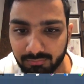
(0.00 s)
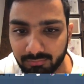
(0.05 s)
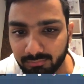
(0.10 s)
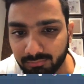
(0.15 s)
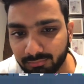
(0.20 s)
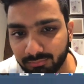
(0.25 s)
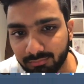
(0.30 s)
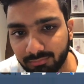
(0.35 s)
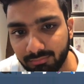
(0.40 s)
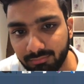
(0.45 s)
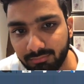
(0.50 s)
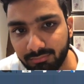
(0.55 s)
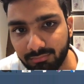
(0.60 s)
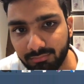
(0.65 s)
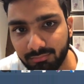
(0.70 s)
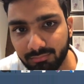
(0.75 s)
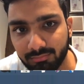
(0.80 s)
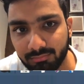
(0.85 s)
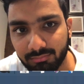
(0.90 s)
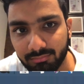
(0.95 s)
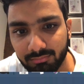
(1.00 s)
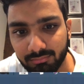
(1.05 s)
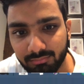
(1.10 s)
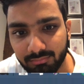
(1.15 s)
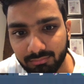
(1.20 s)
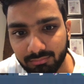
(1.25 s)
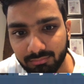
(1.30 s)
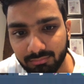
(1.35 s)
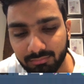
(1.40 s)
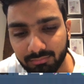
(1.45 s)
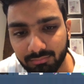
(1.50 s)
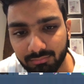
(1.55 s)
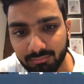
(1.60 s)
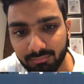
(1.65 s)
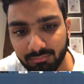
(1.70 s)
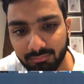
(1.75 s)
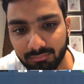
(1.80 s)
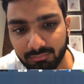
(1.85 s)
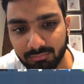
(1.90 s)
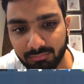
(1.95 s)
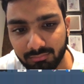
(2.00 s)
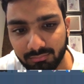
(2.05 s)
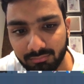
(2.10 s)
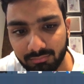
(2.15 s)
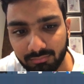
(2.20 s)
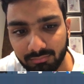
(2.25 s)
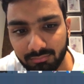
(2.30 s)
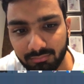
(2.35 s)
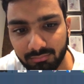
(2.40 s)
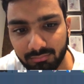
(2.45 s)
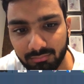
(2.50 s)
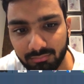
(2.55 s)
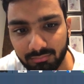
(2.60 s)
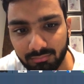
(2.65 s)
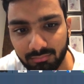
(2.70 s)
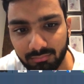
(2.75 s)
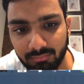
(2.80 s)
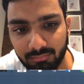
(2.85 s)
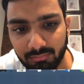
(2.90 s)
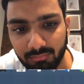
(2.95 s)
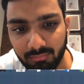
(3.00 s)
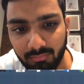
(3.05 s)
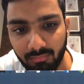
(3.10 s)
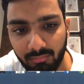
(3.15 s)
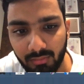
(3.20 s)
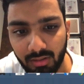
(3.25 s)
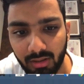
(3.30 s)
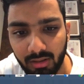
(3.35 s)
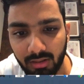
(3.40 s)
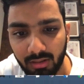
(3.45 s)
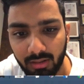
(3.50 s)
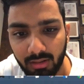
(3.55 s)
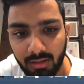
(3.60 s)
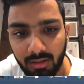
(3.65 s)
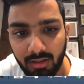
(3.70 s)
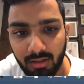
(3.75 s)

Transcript: No one is speaking in this clip.